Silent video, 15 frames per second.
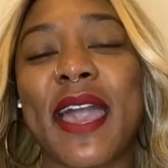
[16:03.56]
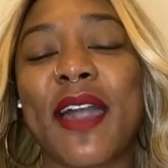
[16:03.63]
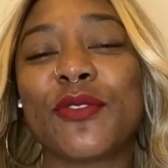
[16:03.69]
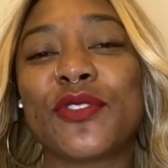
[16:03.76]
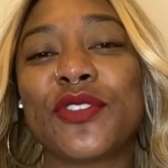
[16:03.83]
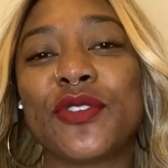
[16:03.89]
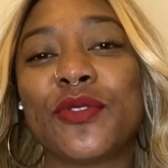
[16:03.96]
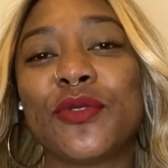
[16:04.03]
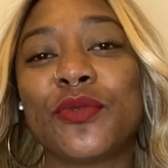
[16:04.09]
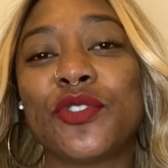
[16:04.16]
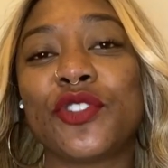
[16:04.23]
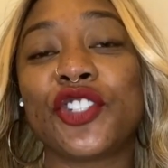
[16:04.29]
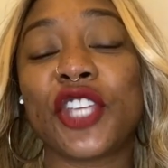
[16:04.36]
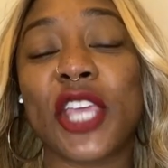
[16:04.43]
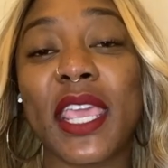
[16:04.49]
how to
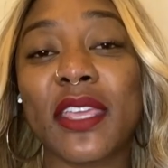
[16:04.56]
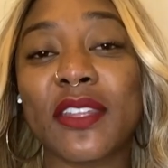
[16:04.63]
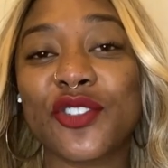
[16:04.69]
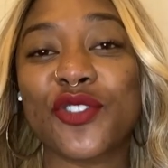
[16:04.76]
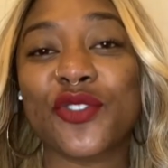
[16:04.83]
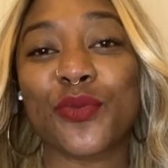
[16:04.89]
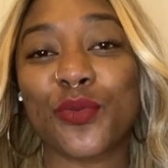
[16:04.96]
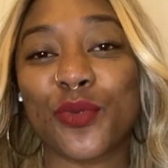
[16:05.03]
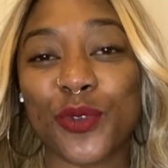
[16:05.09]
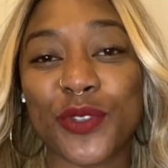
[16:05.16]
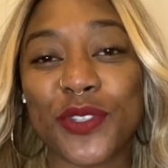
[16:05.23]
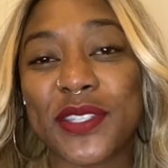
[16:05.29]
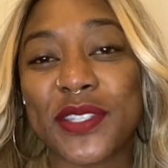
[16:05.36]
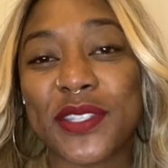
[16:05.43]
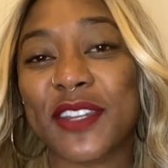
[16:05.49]
change the
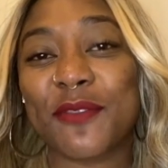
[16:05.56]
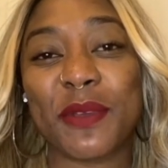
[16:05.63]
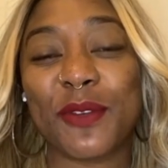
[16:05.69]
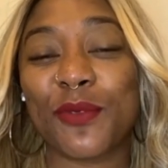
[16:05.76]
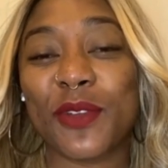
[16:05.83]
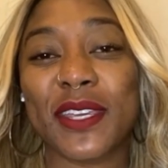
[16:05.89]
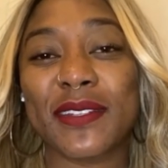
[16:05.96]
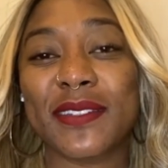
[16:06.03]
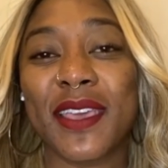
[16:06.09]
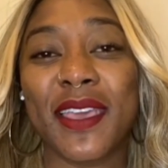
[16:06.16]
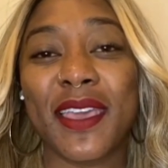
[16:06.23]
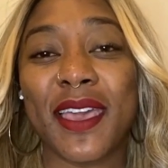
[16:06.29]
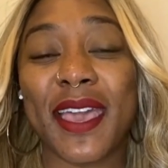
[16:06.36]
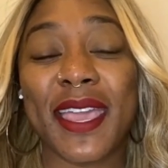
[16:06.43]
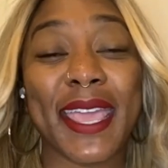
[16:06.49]
rules that have been rigged
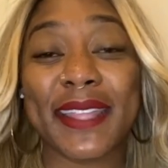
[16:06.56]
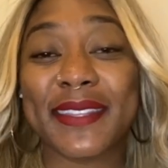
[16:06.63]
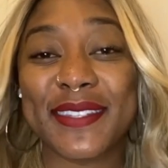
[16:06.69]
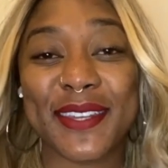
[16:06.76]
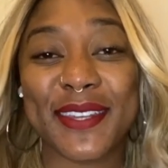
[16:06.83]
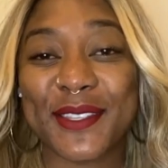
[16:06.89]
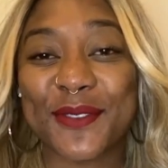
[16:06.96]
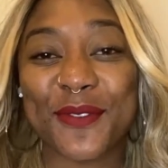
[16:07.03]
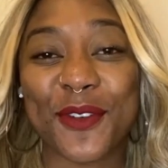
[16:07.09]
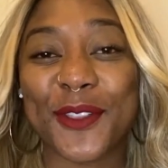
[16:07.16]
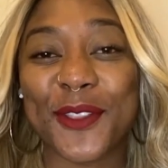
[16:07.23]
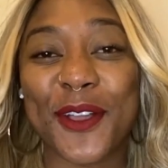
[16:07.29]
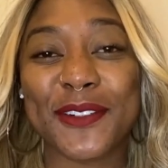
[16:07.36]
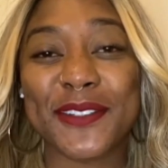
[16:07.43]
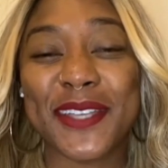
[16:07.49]
against us for
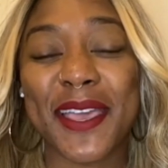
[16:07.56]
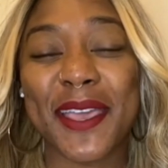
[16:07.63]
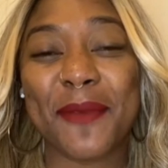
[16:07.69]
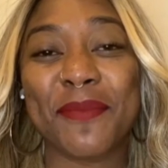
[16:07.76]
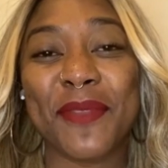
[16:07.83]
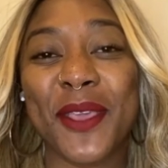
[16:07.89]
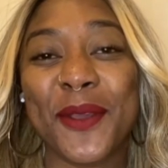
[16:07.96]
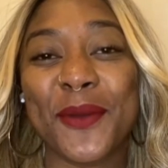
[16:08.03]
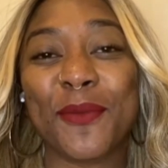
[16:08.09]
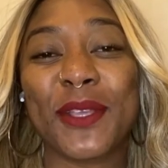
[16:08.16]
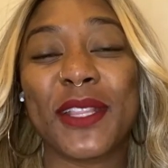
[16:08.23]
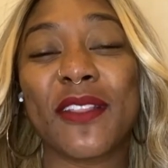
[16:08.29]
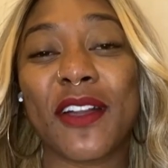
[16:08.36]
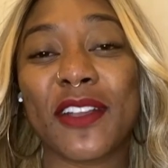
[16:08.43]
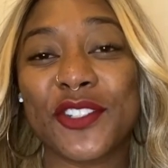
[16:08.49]
a long time.
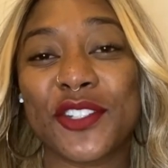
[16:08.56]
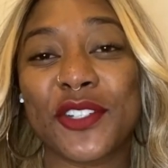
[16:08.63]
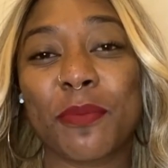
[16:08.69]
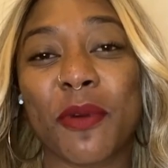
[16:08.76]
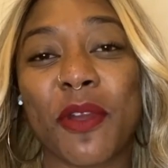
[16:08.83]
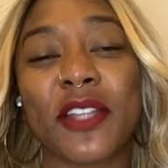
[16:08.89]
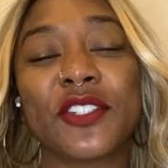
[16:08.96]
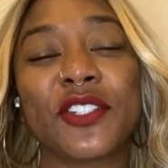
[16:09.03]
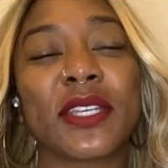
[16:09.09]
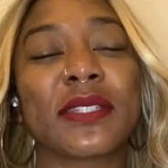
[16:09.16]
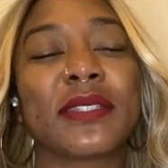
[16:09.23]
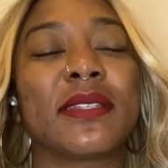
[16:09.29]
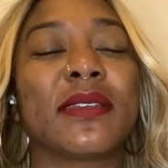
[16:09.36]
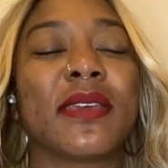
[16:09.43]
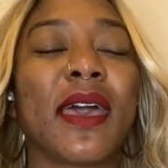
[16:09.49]
We launched a
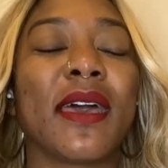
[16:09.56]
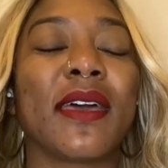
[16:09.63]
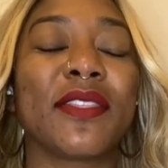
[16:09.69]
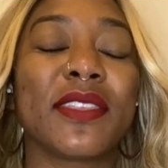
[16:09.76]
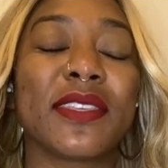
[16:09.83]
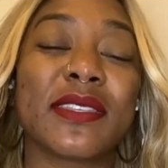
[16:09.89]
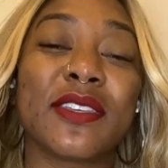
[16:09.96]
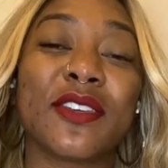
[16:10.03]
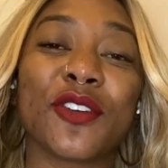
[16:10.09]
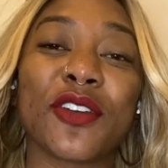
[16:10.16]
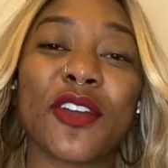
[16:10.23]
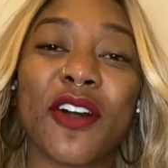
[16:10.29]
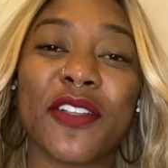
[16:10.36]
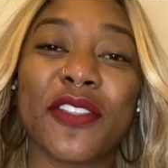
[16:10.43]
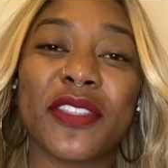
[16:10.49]
project uh, this year
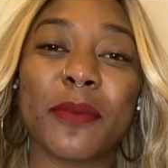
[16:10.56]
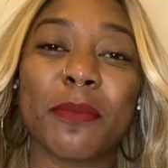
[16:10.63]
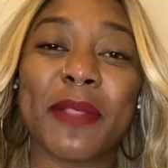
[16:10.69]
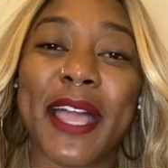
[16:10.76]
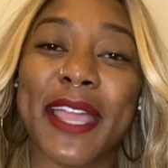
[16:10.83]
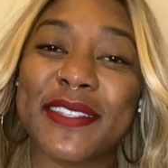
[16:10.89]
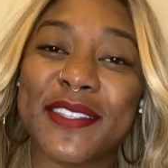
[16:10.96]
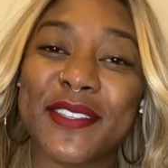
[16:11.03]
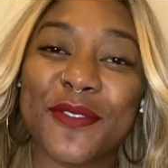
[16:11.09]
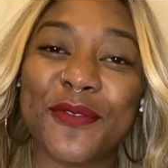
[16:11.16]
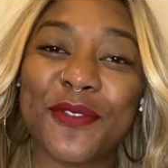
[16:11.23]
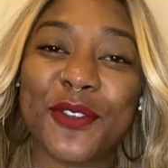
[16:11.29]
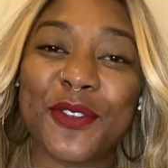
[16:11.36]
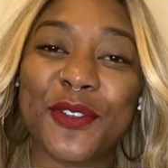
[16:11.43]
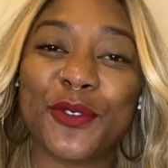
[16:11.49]
called the Black to the
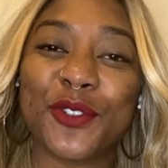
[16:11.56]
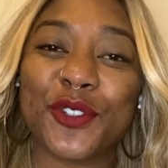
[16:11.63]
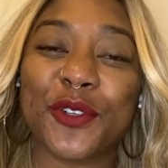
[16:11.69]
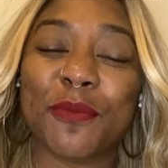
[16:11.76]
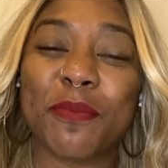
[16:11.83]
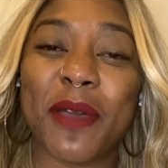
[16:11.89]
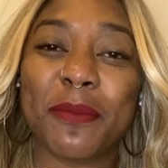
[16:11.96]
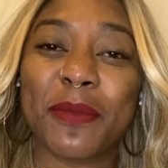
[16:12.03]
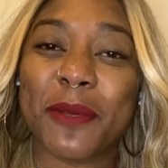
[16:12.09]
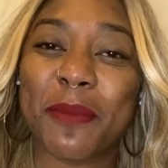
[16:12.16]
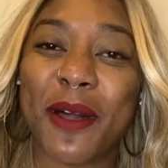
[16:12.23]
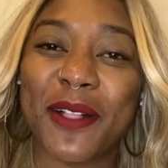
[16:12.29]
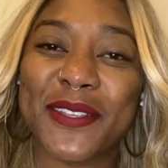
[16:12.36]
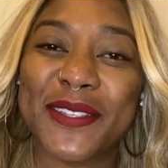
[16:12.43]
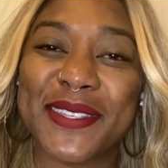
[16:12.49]
Future Public
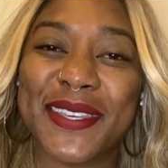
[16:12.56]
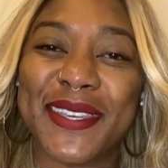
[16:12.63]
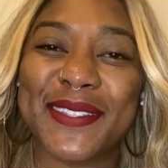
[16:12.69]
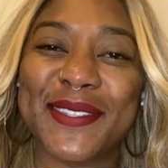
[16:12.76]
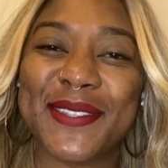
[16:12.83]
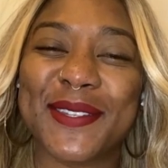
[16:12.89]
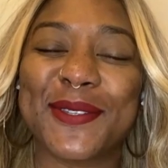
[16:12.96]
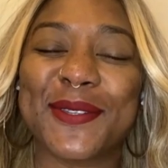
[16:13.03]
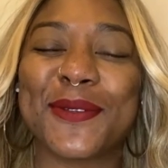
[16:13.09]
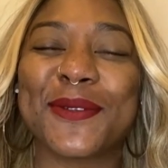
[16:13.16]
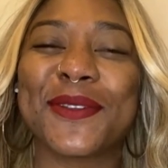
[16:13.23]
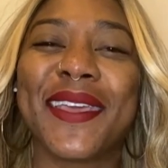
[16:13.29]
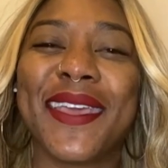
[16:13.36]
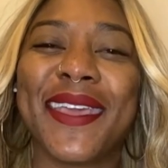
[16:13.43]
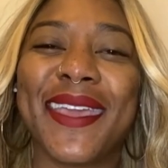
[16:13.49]
Policy Institute.